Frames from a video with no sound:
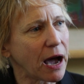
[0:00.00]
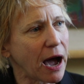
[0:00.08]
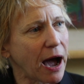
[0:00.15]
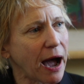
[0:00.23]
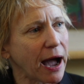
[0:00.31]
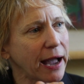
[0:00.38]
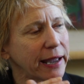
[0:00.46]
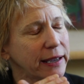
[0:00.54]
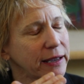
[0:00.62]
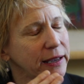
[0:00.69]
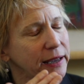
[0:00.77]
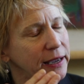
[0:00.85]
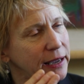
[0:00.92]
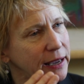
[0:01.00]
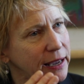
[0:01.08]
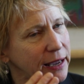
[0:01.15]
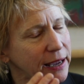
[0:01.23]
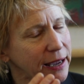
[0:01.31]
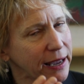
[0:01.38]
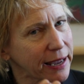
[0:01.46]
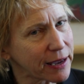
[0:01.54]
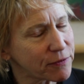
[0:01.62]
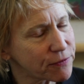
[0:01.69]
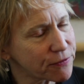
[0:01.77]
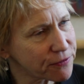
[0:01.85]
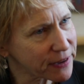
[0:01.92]
I
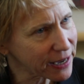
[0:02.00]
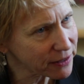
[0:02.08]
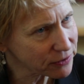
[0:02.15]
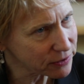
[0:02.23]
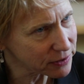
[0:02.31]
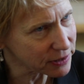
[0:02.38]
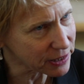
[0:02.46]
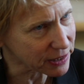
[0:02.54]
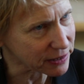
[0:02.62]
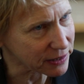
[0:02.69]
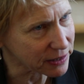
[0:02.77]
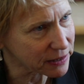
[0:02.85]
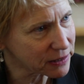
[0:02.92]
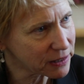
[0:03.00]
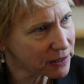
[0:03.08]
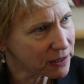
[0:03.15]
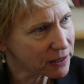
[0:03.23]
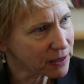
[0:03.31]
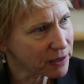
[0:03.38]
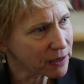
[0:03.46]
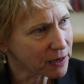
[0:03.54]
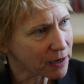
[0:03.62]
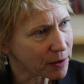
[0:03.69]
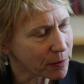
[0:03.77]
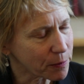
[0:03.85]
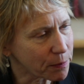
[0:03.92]
am fascinated
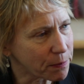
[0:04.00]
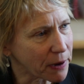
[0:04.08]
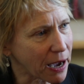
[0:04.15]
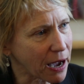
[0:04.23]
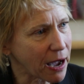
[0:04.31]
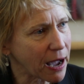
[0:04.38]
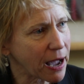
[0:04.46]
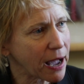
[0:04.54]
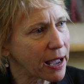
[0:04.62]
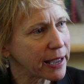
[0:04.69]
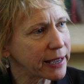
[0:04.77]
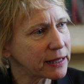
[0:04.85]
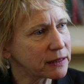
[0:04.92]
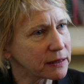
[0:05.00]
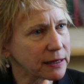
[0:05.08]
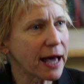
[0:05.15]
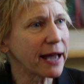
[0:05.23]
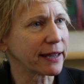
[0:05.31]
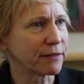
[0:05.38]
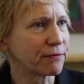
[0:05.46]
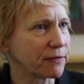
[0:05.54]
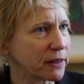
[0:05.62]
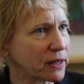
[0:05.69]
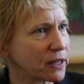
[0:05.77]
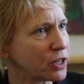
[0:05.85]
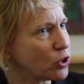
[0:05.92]
by life
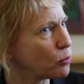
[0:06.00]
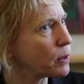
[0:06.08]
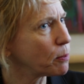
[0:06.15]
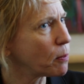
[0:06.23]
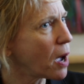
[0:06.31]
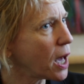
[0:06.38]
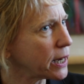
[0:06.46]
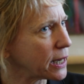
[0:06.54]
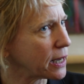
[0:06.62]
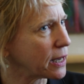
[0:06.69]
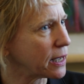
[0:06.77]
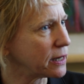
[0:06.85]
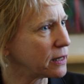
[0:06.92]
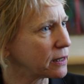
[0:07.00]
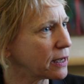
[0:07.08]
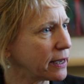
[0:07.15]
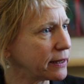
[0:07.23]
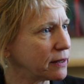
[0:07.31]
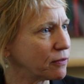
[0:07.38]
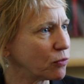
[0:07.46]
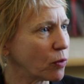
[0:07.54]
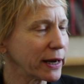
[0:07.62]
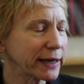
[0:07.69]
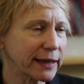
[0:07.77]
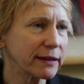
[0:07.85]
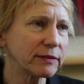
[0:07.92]
and the human body and kind of
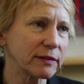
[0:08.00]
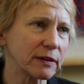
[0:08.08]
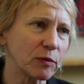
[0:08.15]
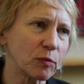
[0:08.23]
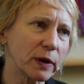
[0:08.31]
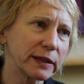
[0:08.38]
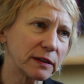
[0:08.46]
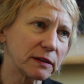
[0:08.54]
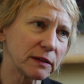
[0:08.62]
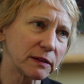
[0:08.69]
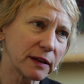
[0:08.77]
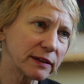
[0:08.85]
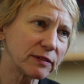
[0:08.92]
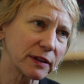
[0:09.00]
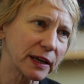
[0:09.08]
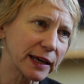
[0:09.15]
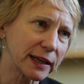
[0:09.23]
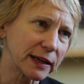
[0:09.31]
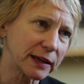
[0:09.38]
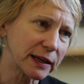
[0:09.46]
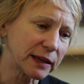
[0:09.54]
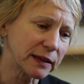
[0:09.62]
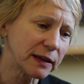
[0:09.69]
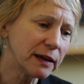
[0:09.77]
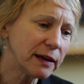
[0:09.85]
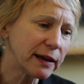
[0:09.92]
what gets it and what doesn't get it,
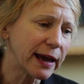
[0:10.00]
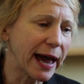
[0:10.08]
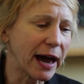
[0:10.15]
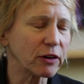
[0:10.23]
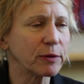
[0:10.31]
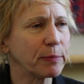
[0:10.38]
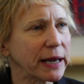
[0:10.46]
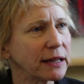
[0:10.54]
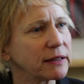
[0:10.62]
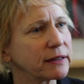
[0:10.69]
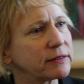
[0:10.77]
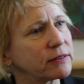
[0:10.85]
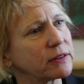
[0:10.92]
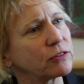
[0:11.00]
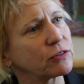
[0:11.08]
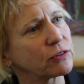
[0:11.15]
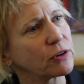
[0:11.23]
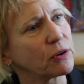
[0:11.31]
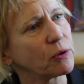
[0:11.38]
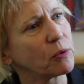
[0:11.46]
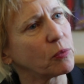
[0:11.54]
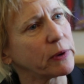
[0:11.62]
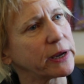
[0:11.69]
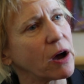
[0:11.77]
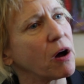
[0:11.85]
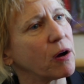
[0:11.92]
and how to balance it so
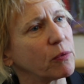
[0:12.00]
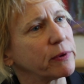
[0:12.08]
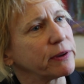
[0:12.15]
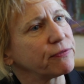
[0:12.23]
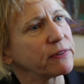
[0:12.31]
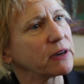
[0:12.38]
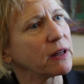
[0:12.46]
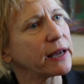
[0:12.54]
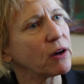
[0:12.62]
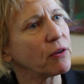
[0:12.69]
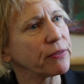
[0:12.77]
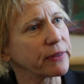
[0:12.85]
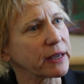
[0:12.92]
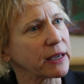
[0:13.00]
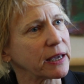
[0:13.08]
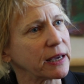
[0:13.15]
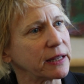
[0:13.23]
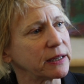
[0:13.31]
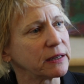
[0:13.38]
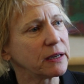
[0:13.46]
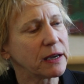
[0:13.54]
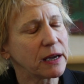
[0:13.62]
we feel healthy. And